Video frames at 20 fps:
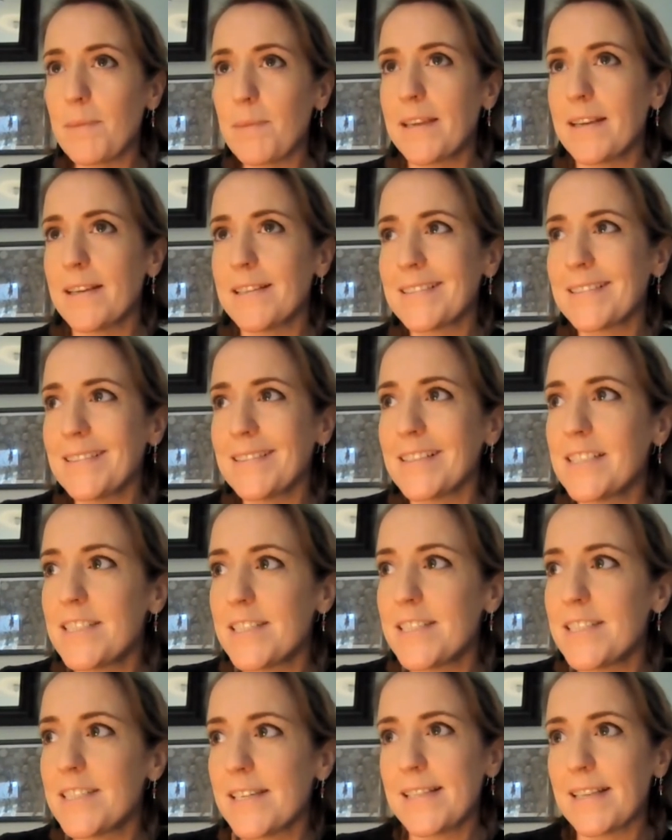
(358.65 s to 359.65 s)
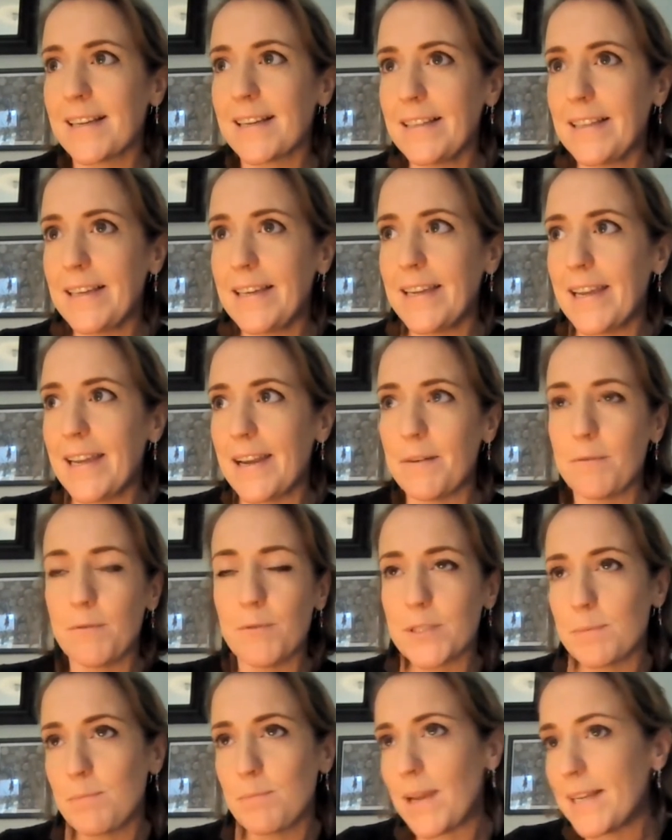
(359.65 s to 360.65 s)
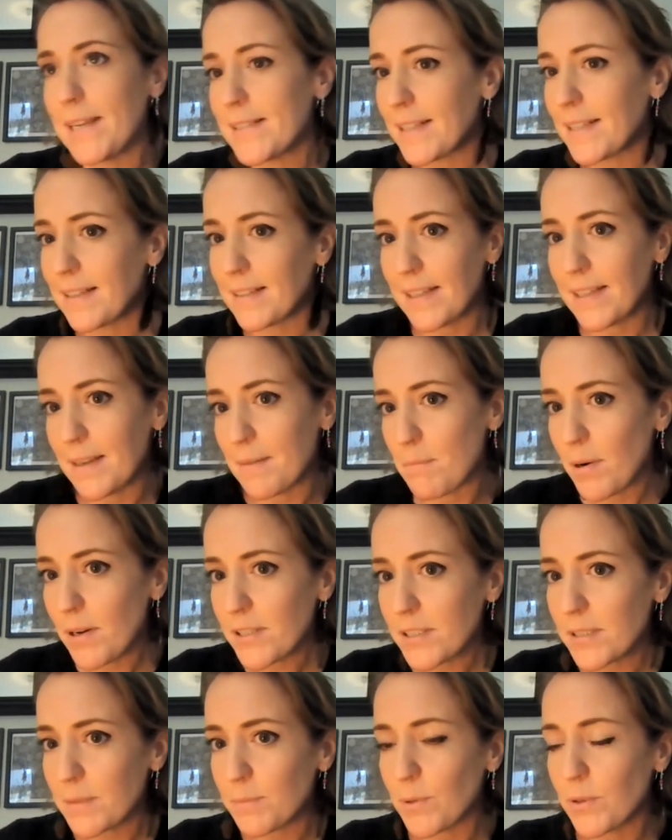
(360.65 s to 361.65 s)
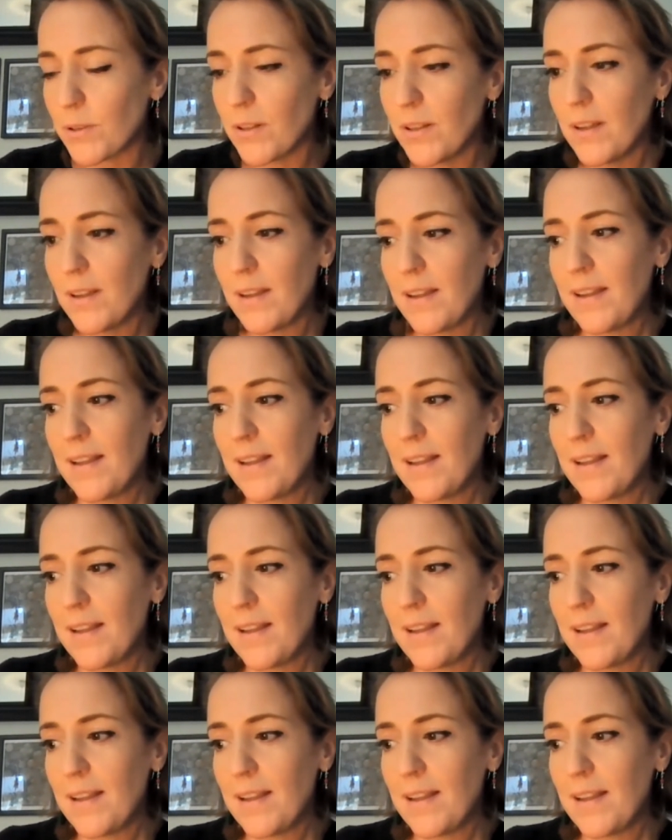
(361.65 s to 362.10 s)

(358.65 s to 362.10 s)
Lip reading: because logistically it was basically impossible.